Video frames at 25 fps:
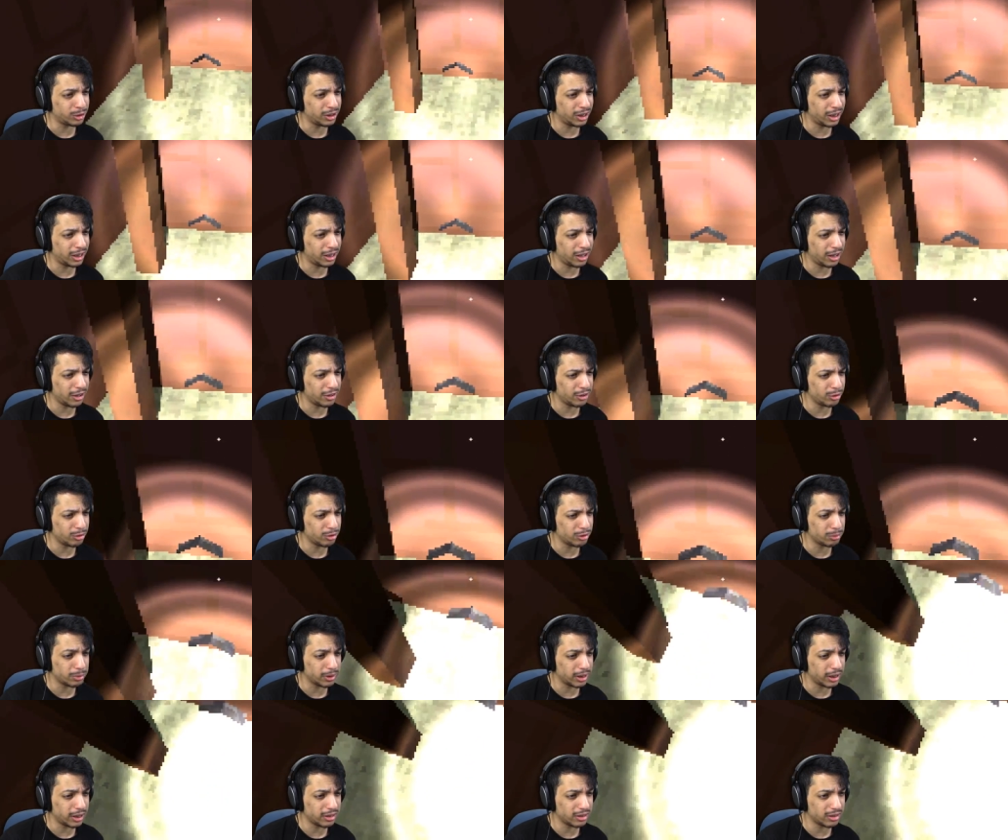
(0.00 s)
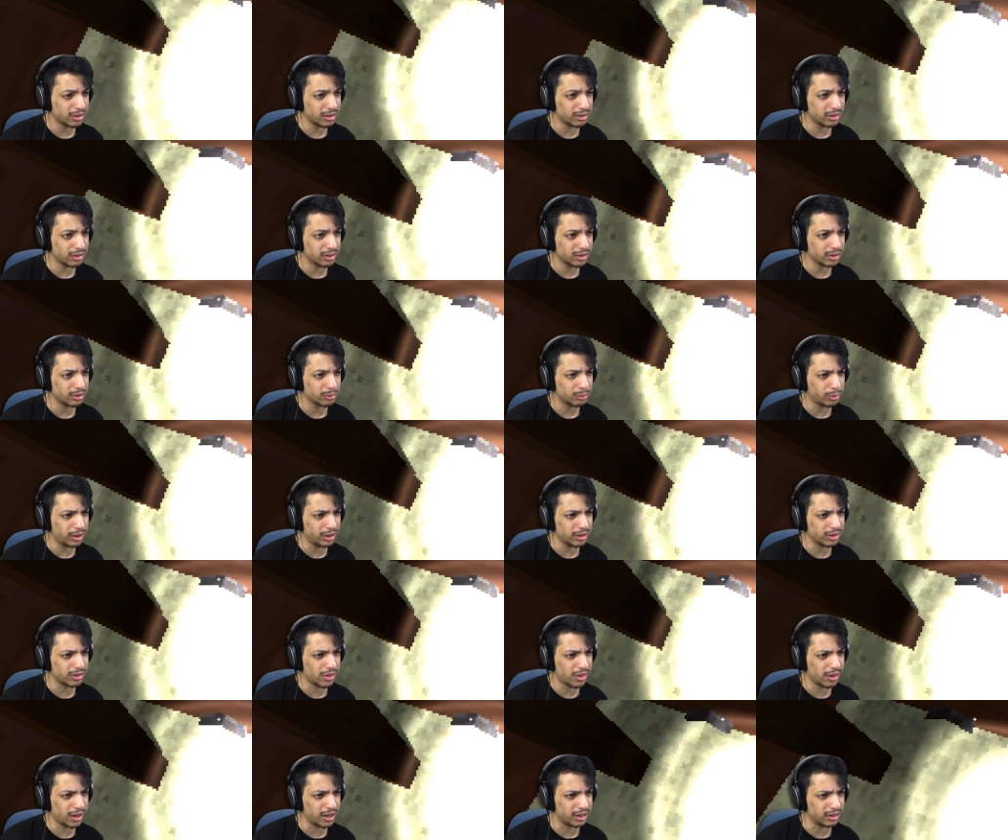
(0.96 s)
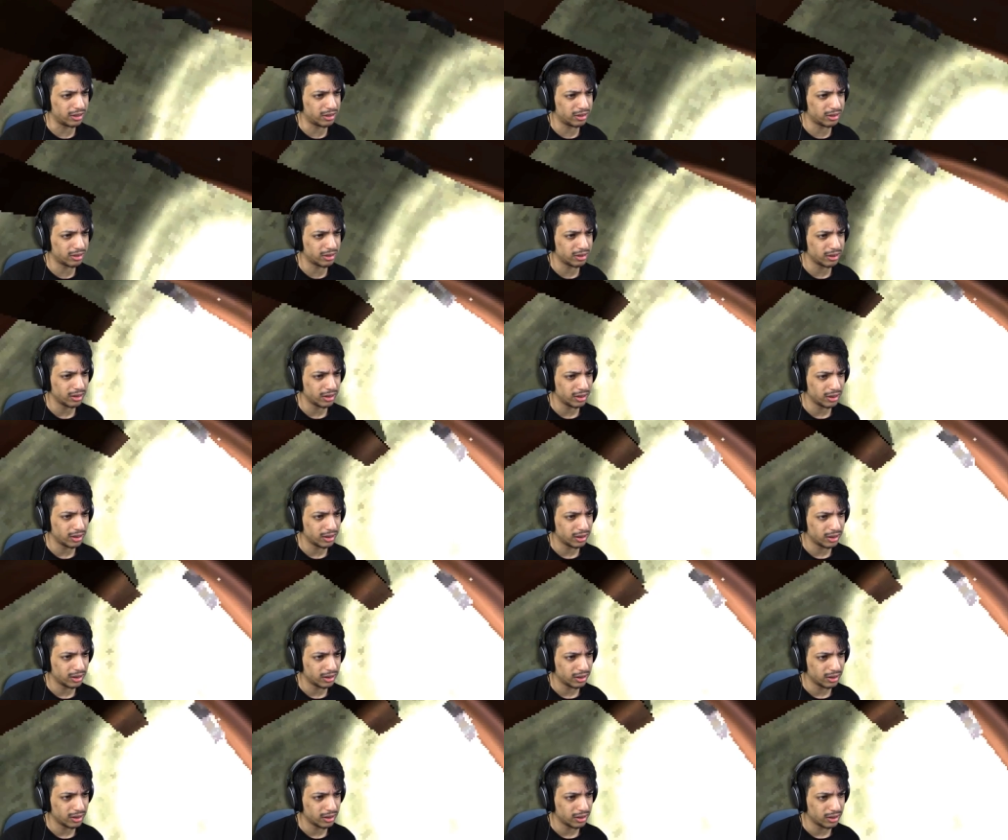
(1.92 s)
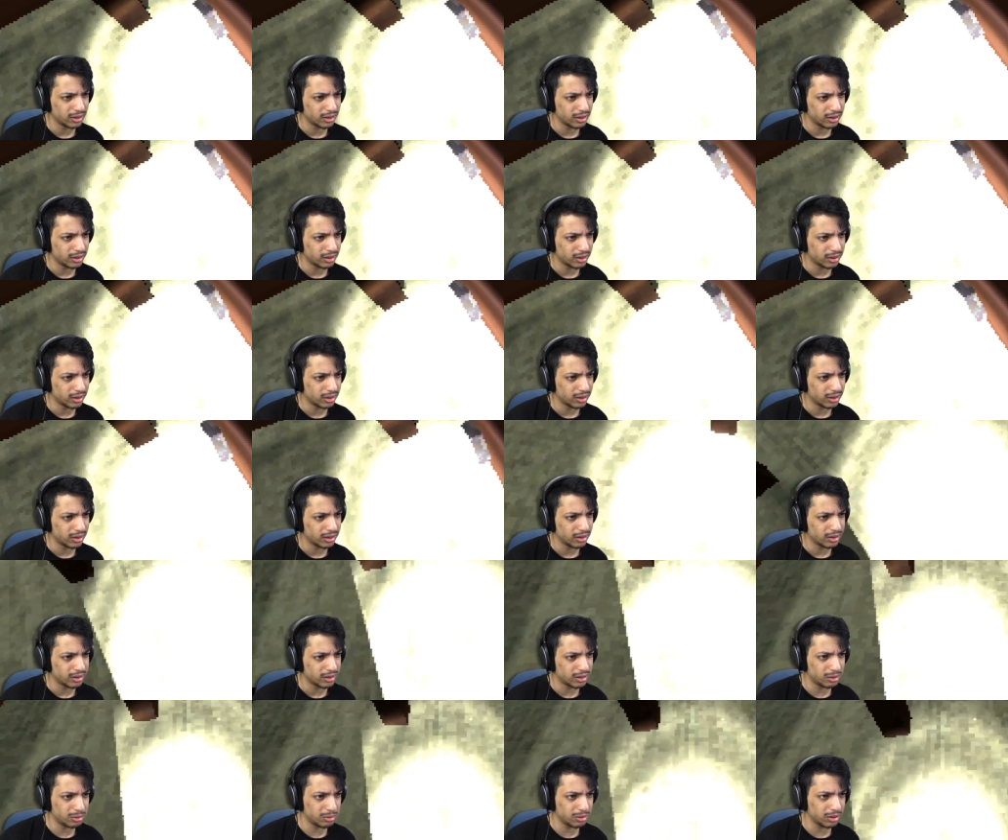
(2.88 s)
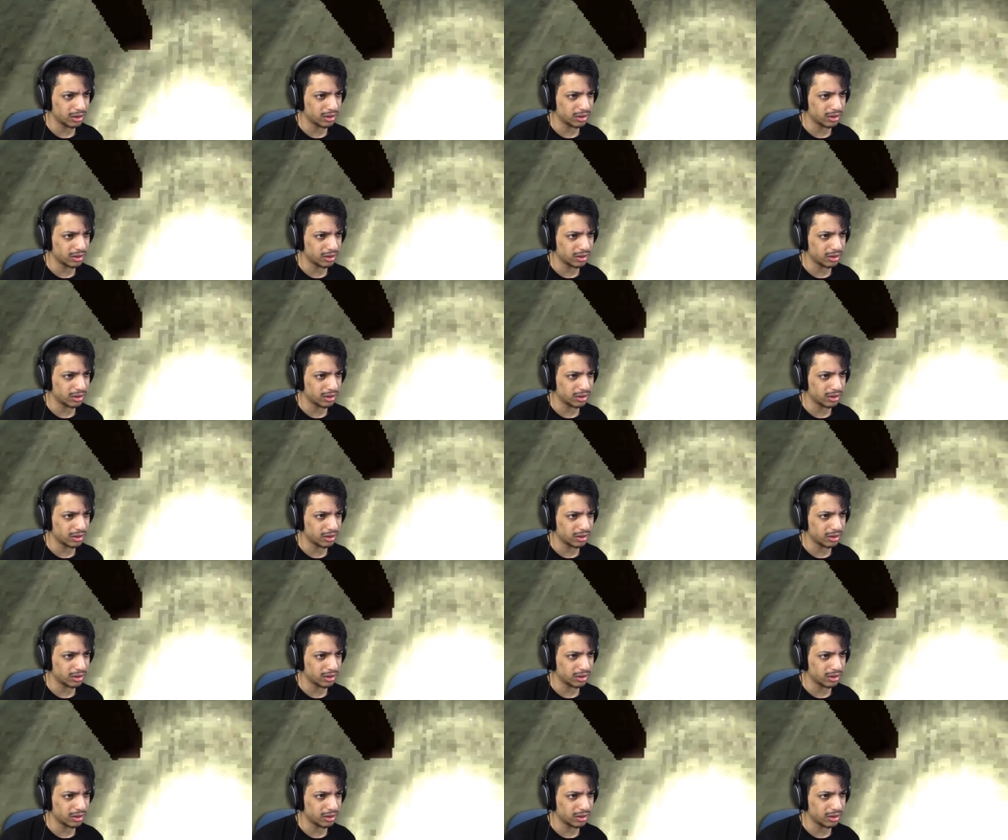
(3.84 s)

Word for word: in any of those places? What is this? Seems